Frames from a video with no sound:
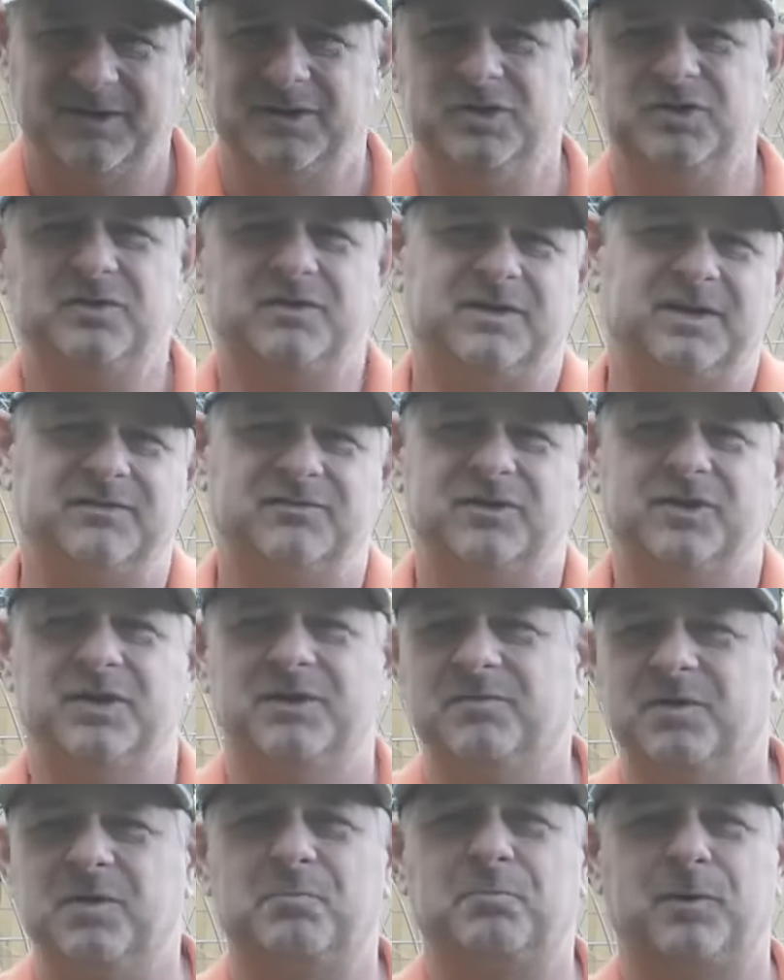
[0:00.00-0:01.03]
You've given
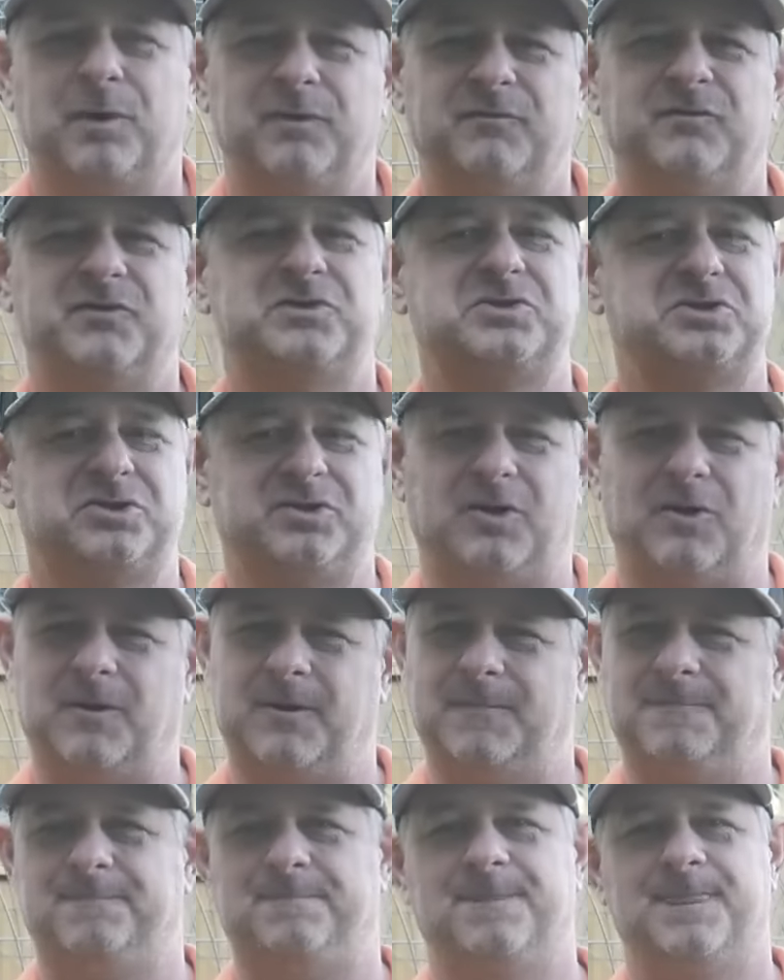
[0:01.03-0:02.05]
them the perfect
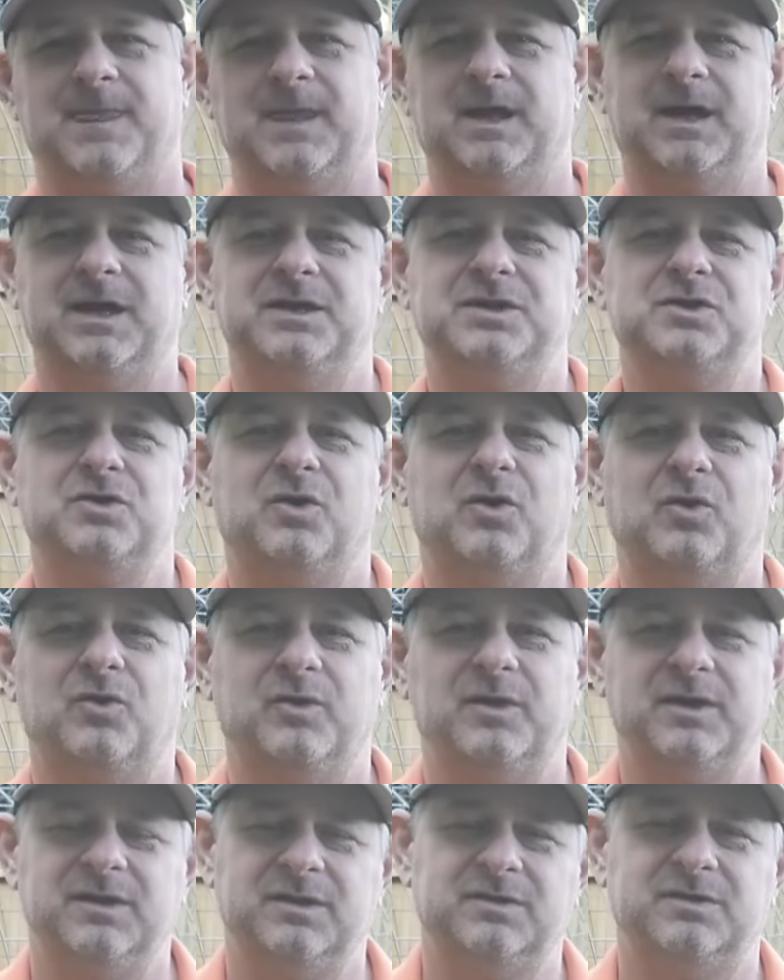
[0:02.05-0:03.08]
start, and you
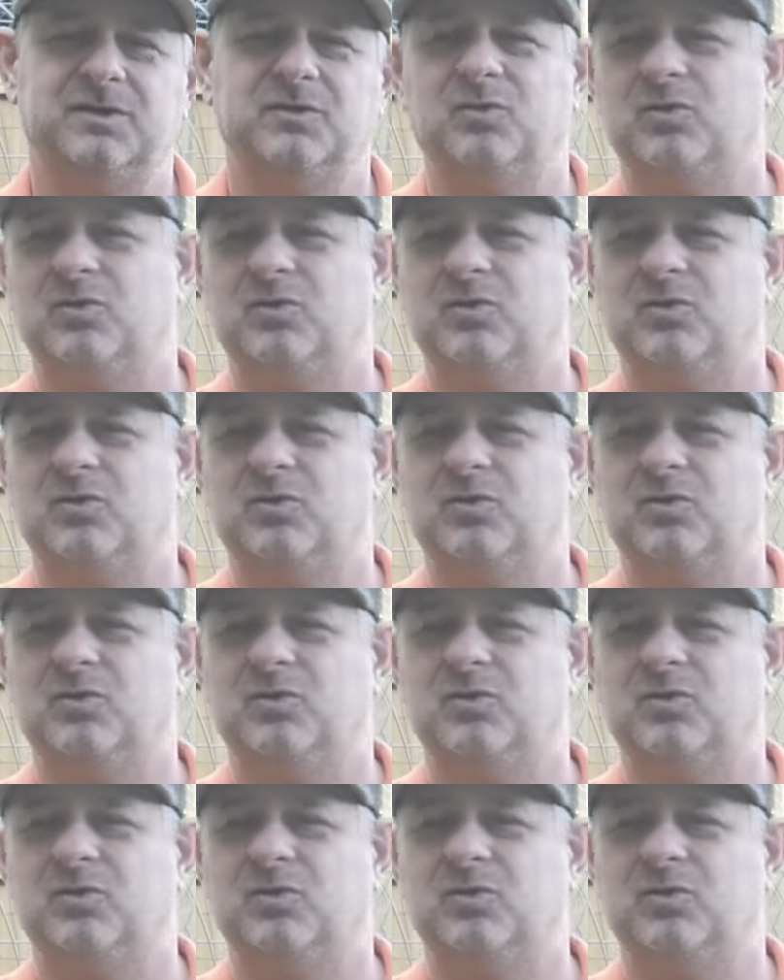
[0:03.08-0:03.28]
only to